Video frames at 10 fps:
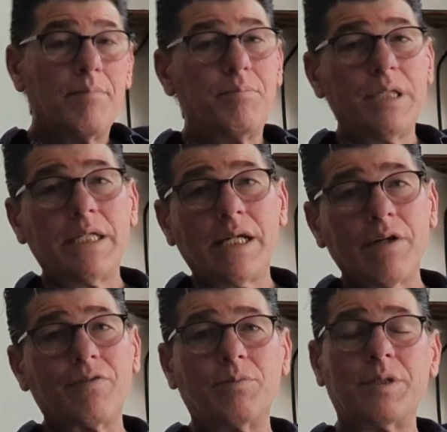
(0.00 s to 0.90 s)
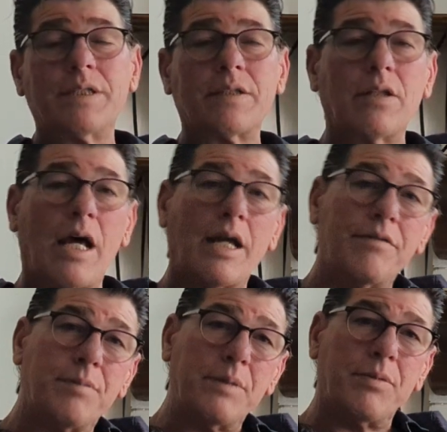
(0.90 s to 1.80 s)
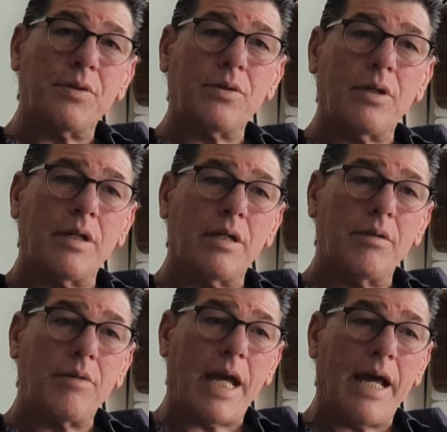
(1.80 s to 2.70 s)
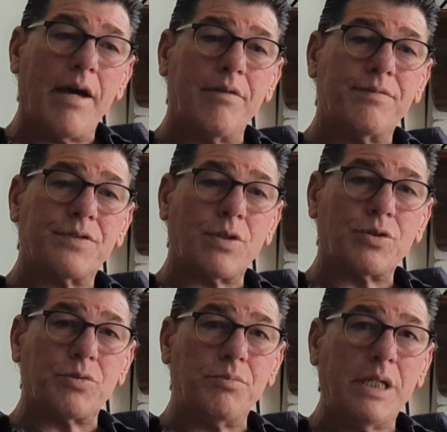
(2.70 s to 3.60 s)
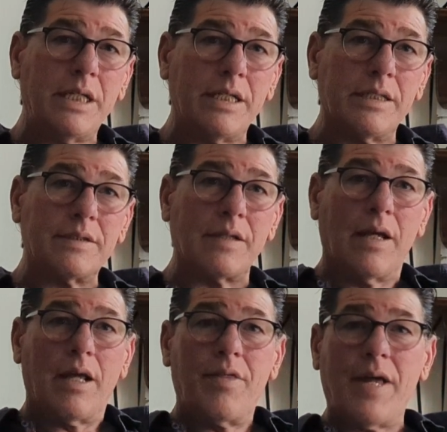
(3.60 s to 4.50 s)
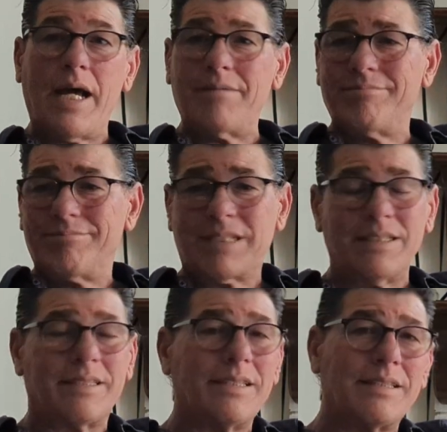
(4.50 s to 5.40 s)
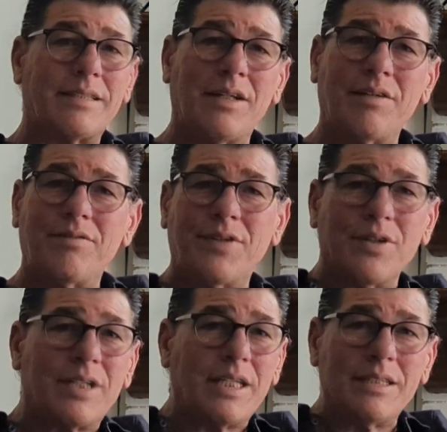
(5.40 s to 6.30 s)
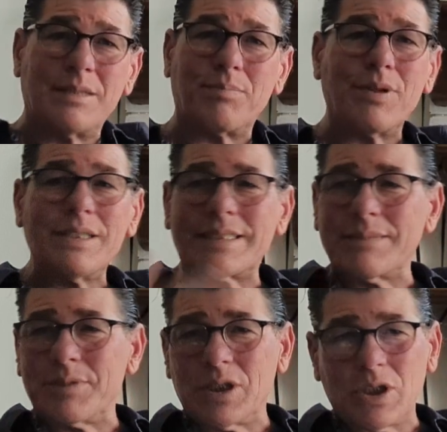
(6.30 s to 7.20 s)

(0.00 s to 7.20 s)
Be careful because a lot of people have social medias that consist of their kid's principal